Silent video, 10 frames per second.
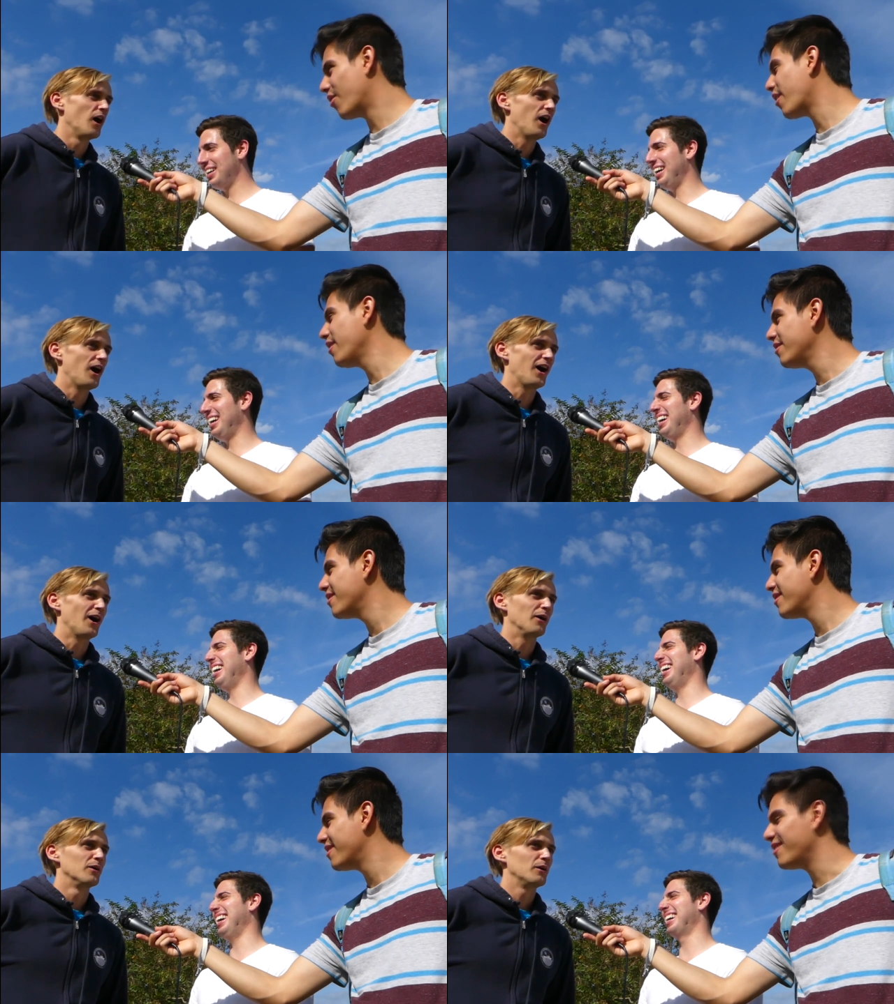
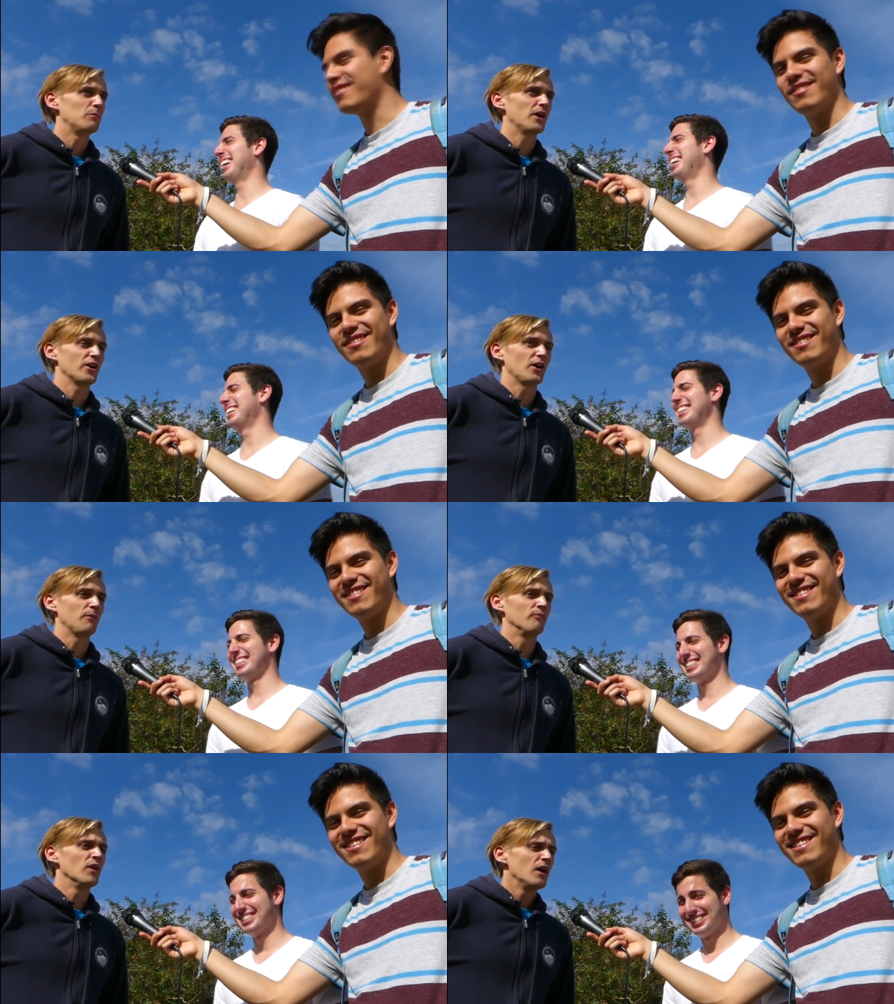Speaker 1: Uh, but,
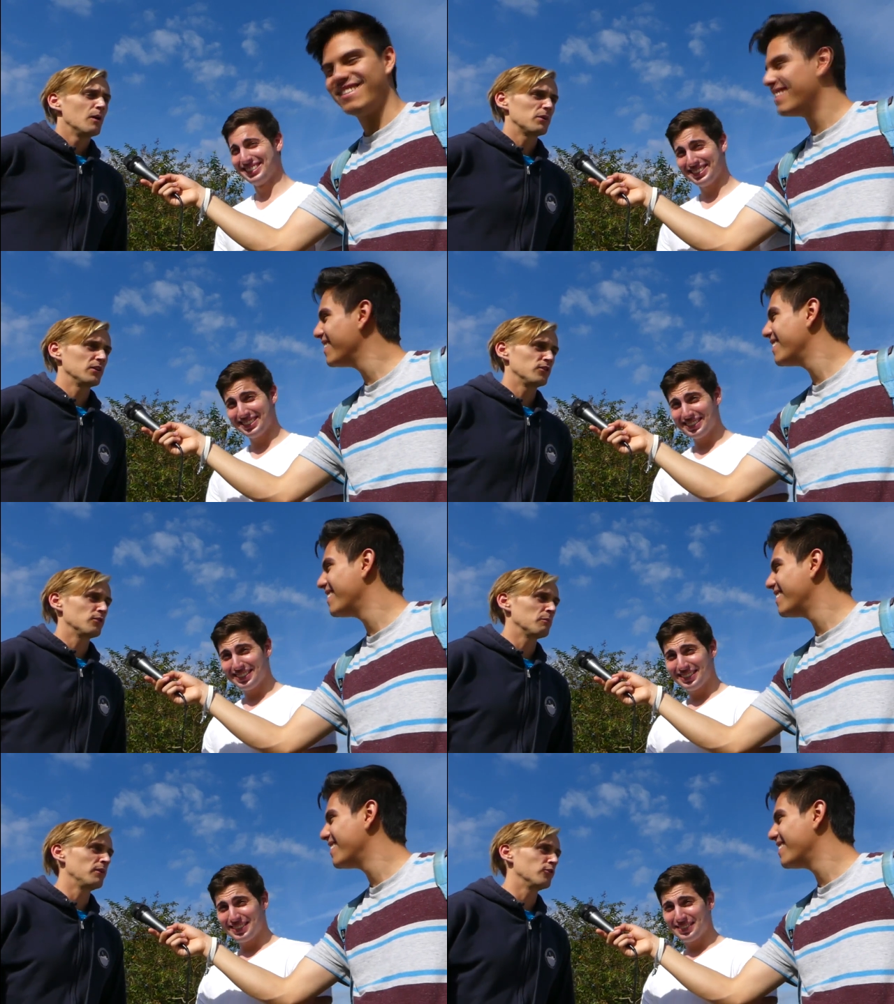um, but
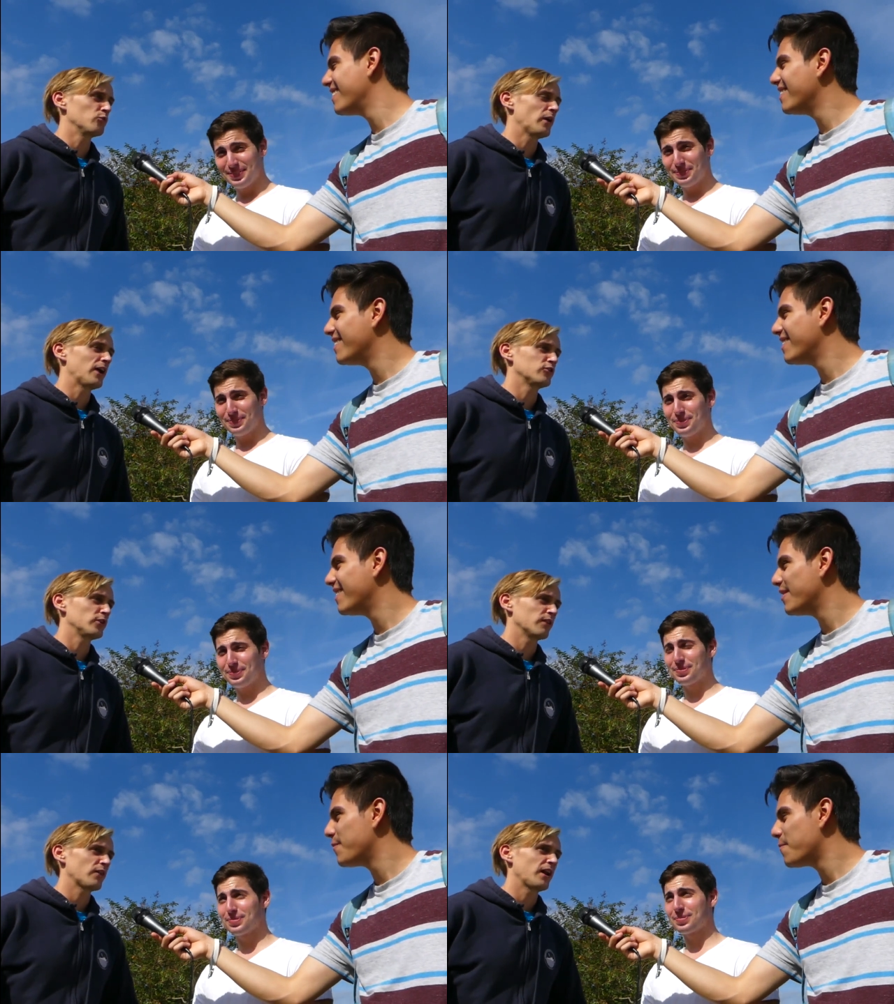I mean, the way I
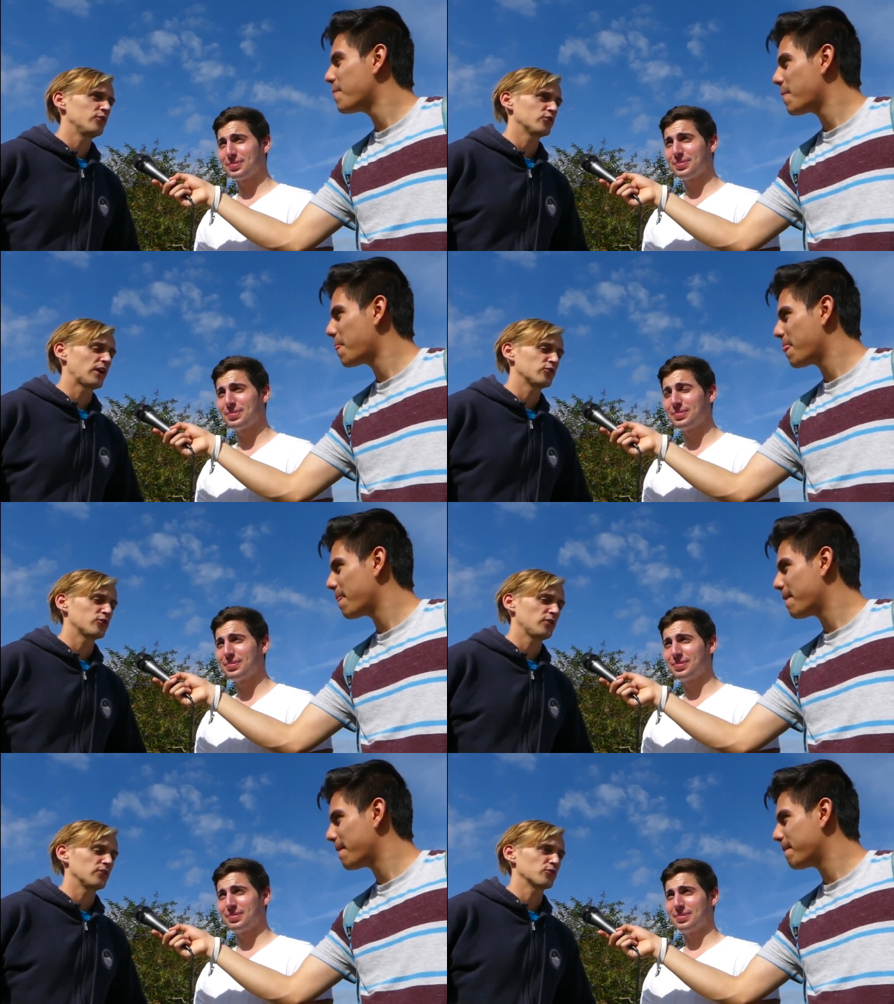generally get by, I just, I
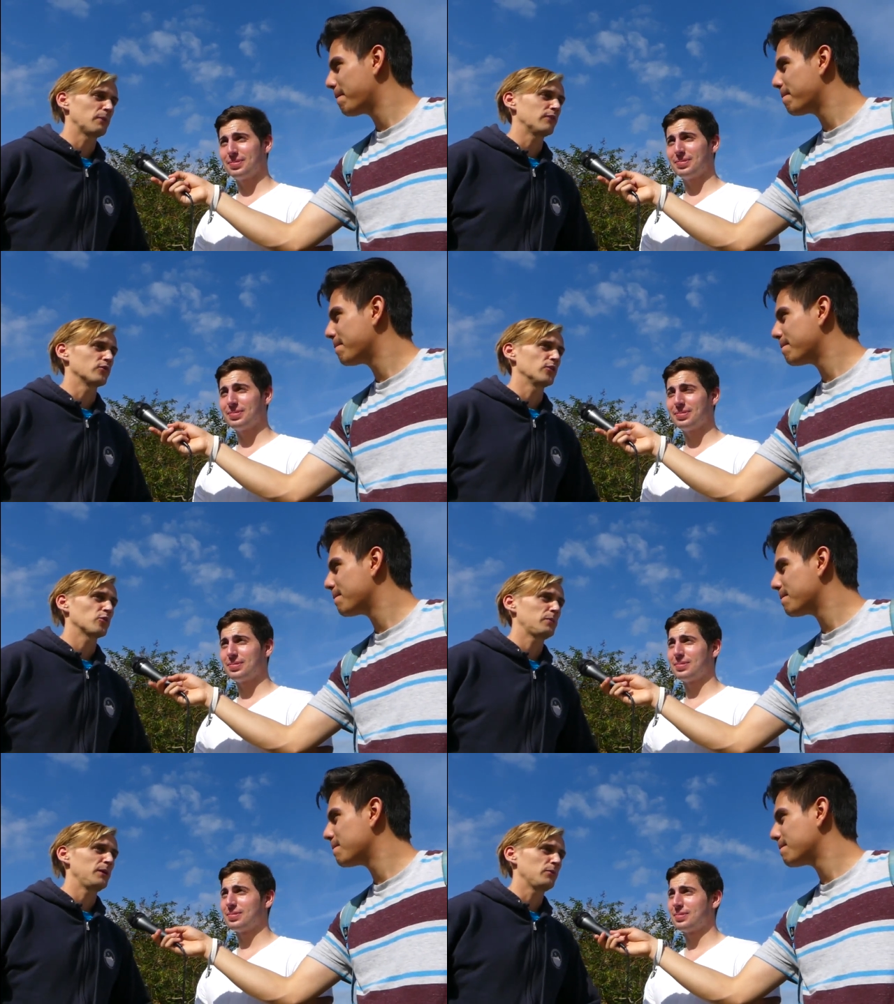just, I just make friends
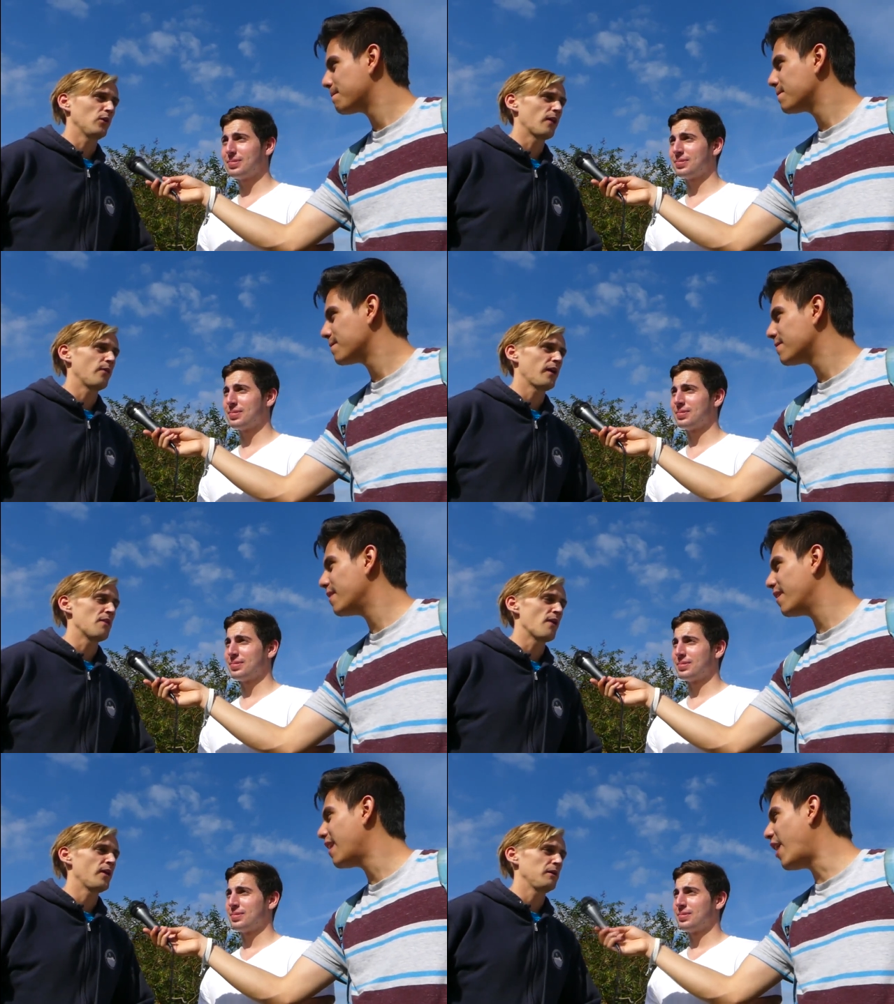with people, and then they,
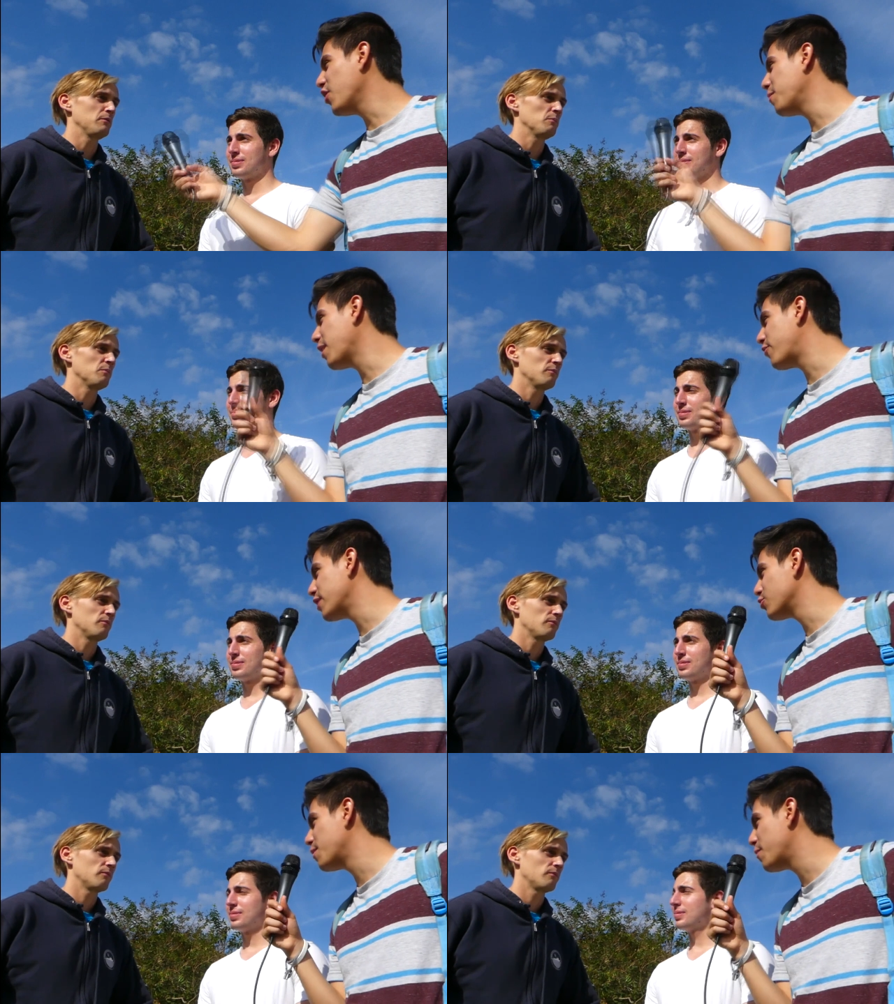and then they. How do you make
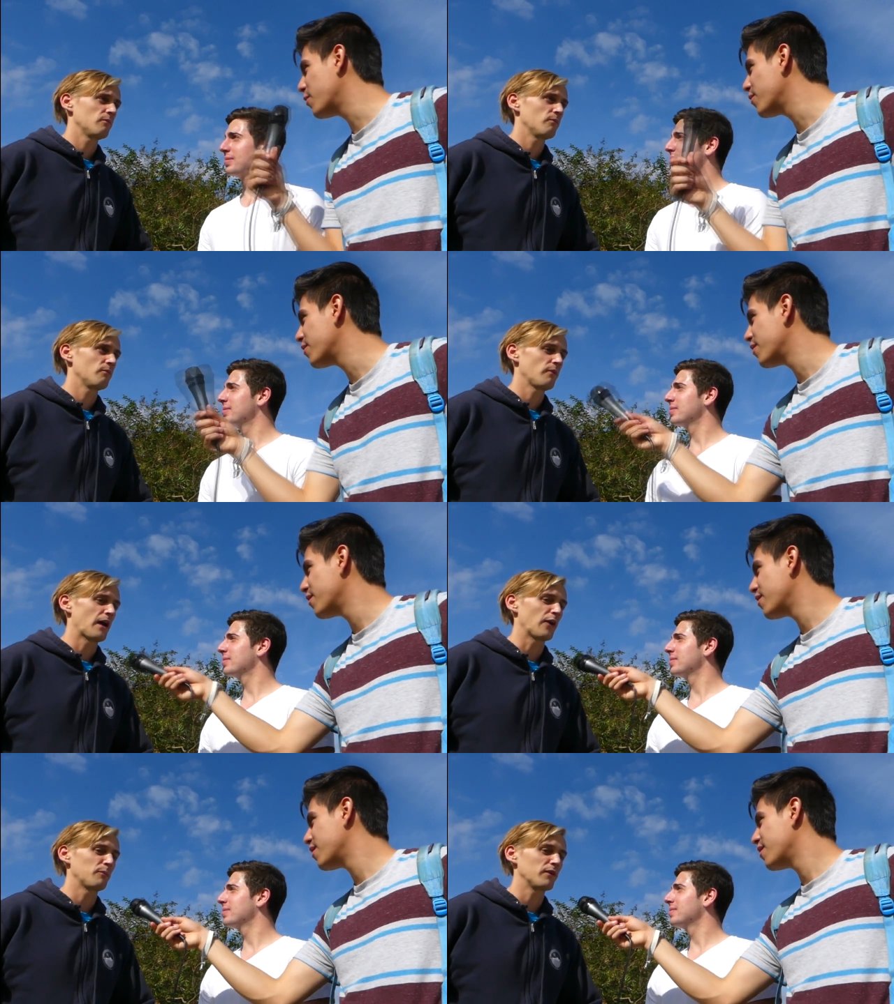friends with people?
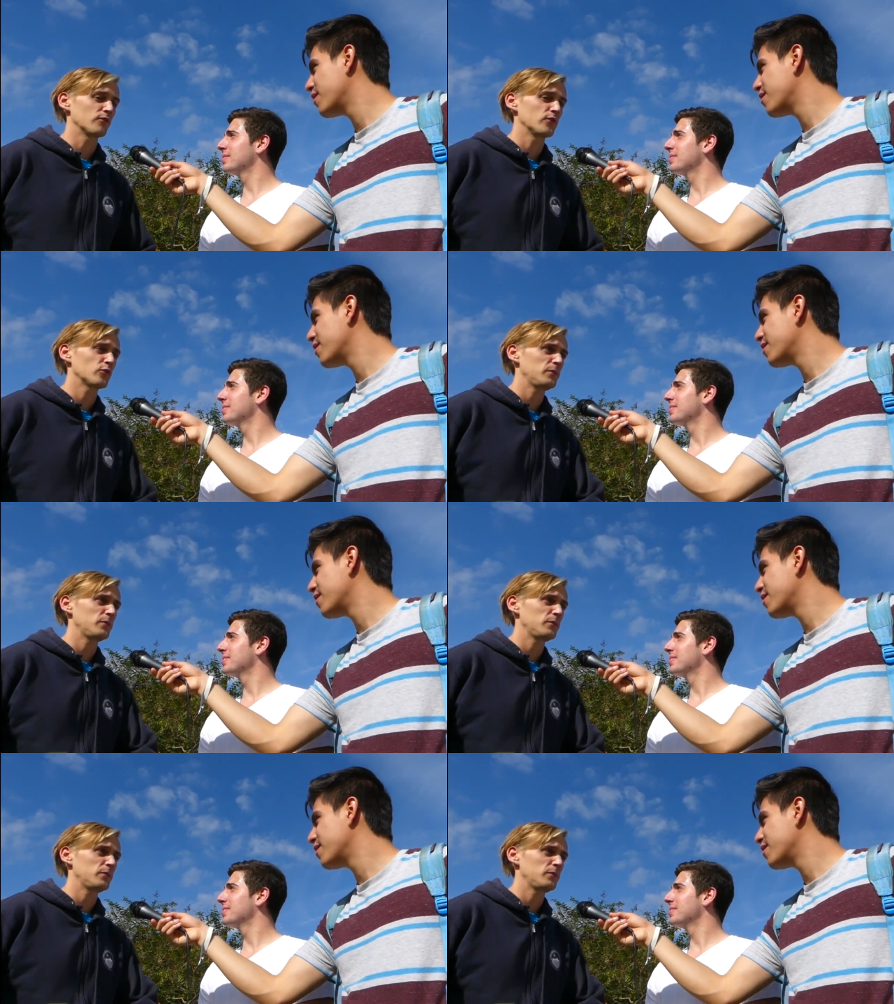How do I make friends with